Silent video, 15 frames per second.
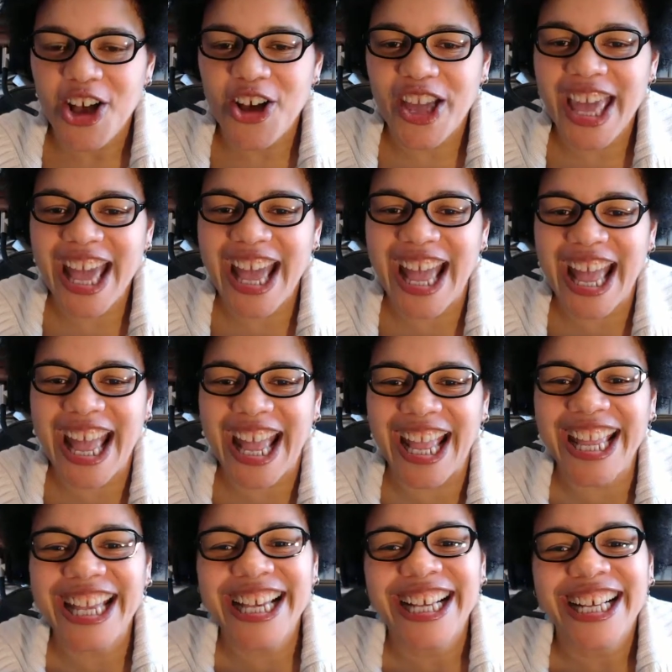
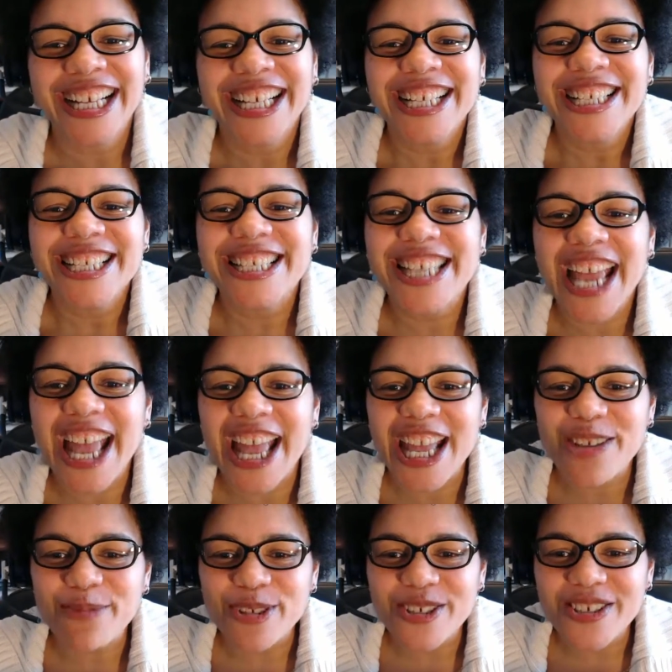Okay,
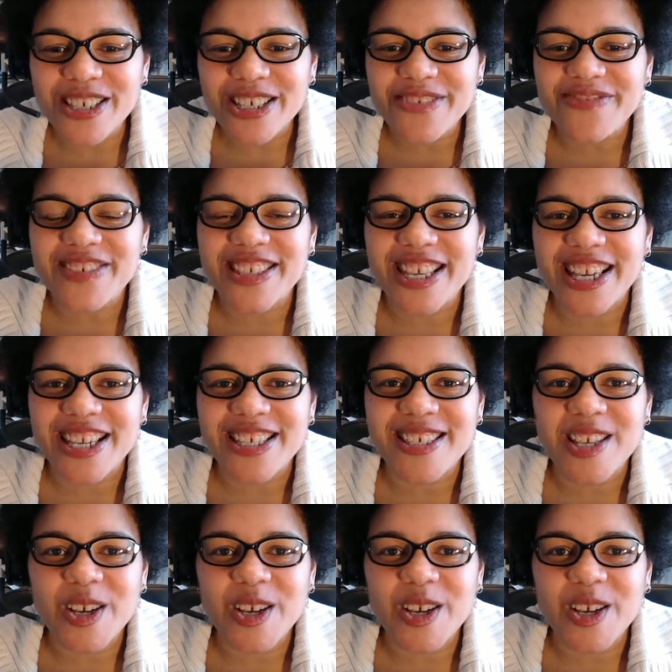tables of z.